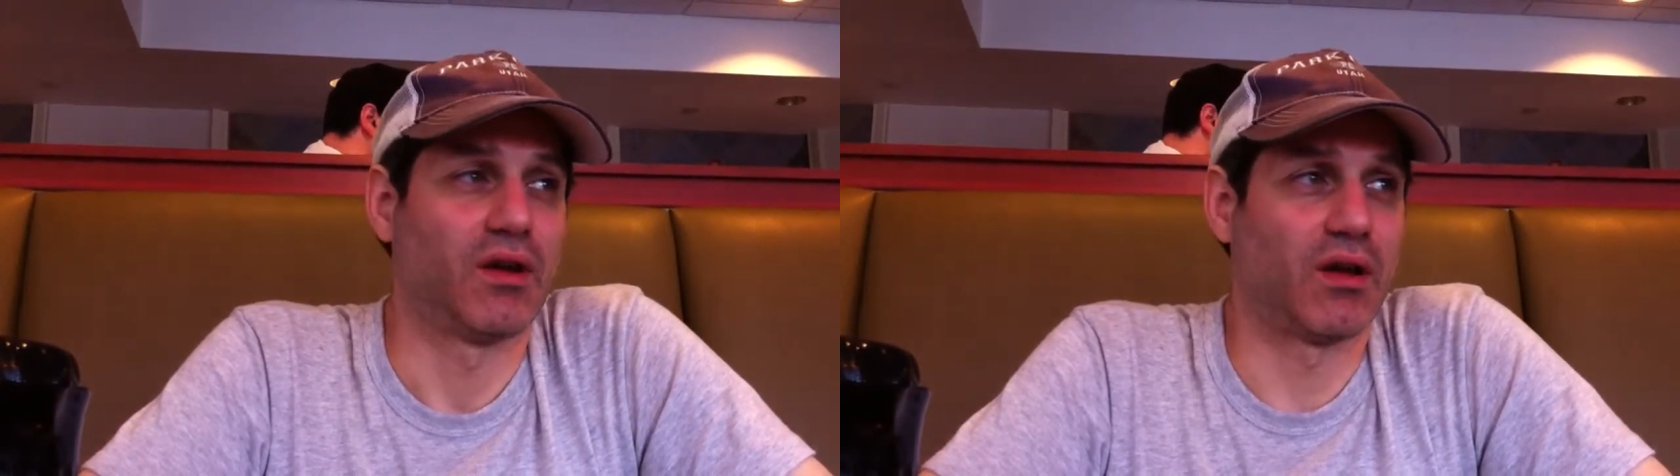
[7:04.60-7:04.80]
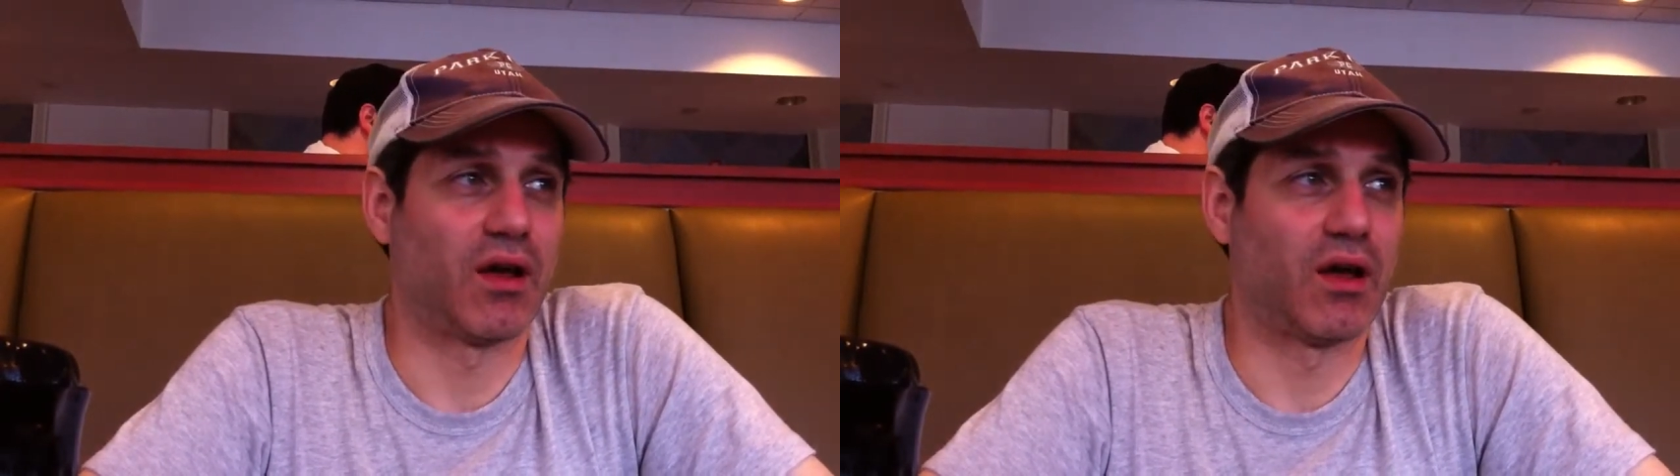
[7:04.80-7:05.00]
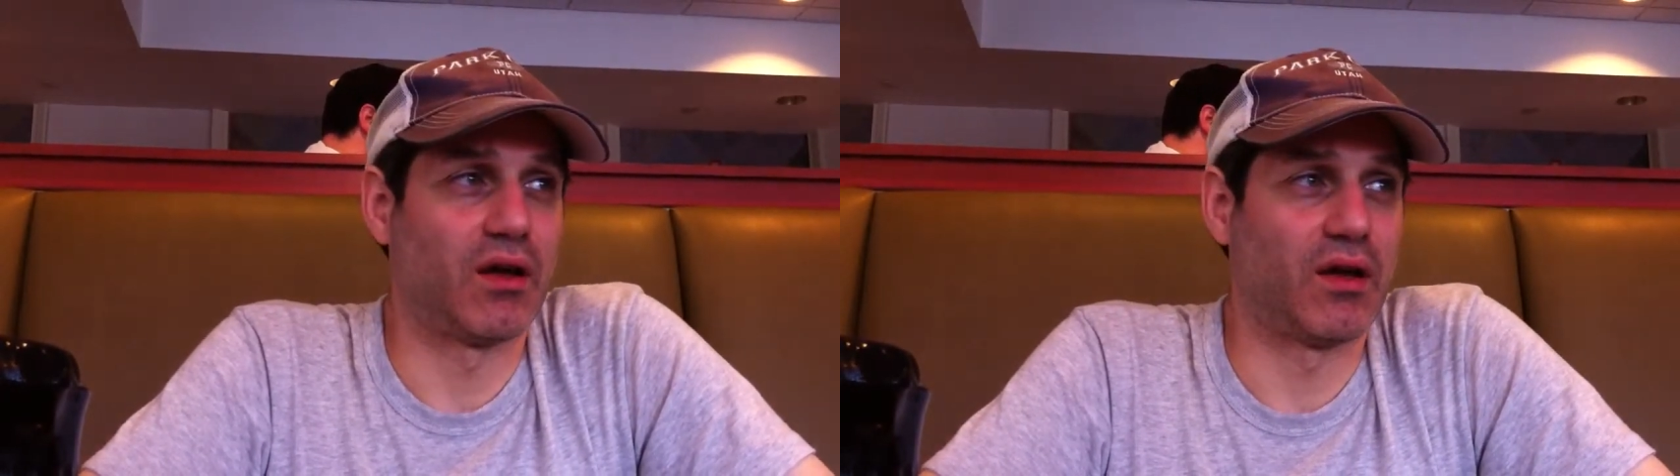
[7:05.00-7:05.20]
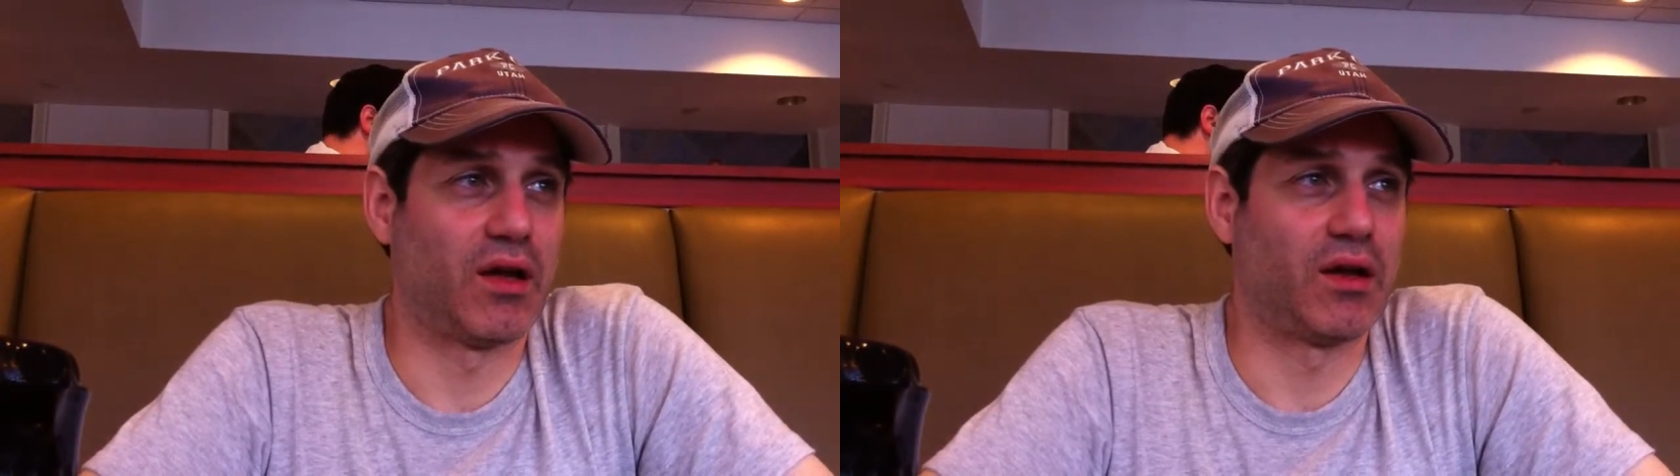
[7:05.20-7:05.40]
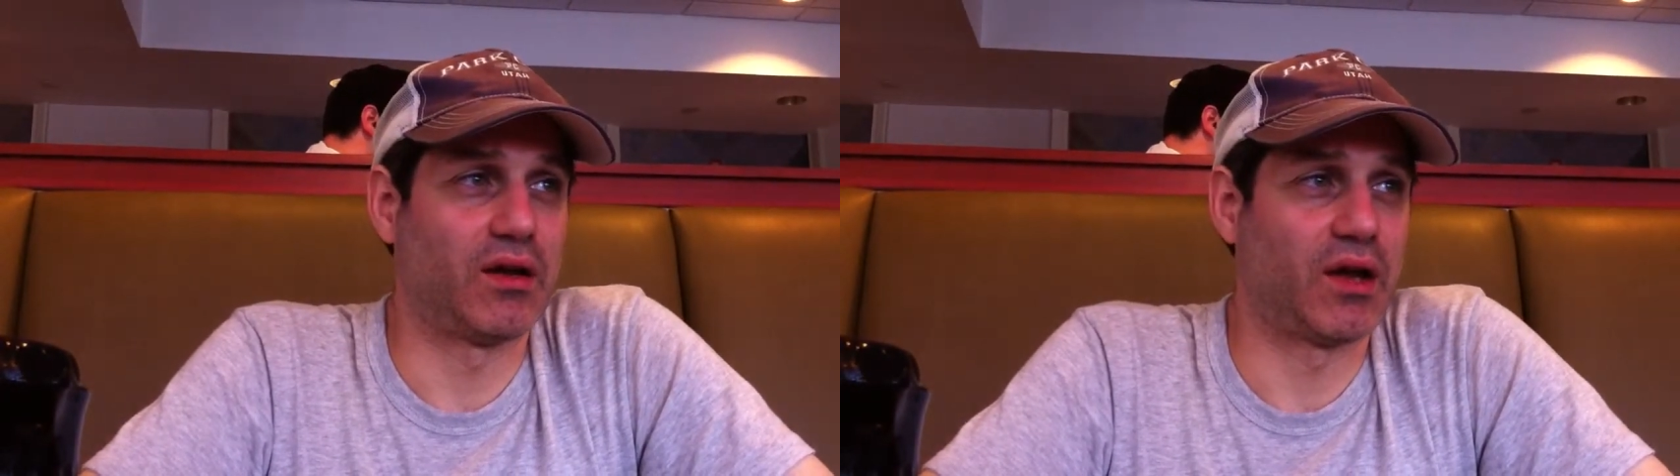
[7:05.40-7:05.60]

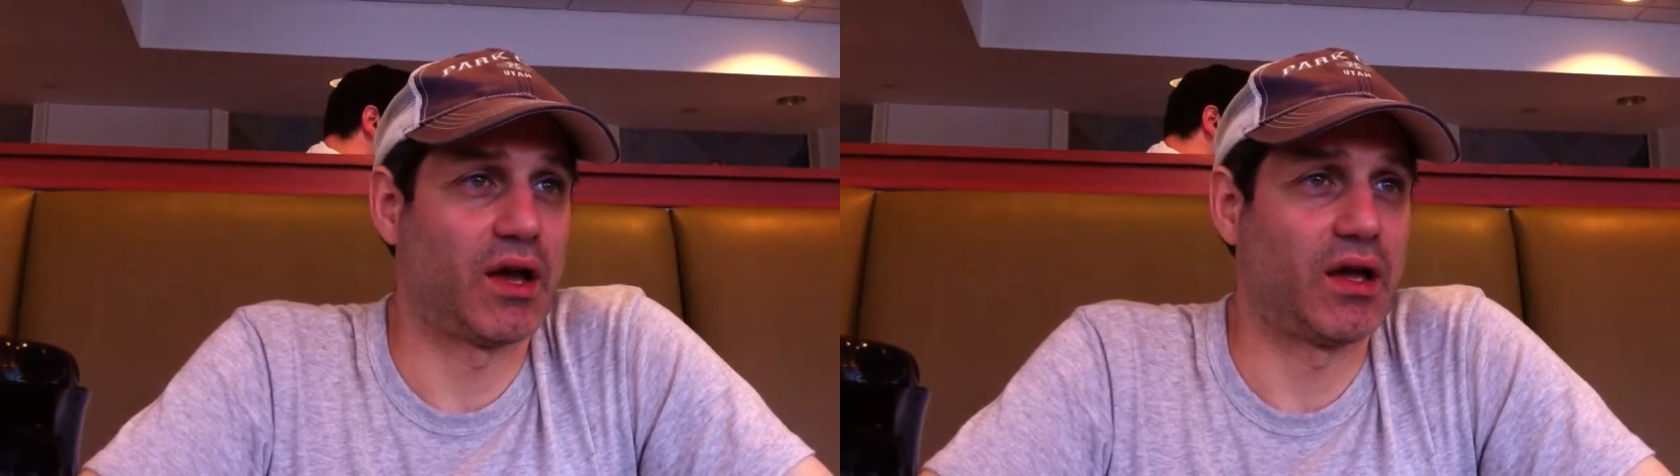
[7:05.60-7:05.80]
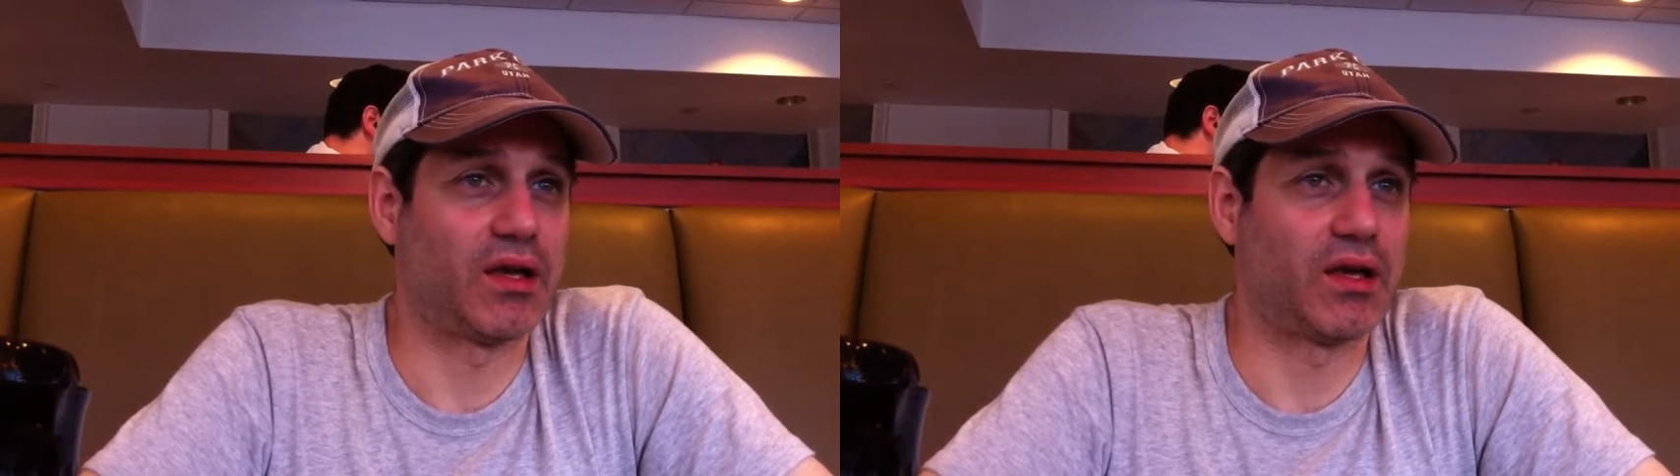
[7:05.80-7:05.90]
And I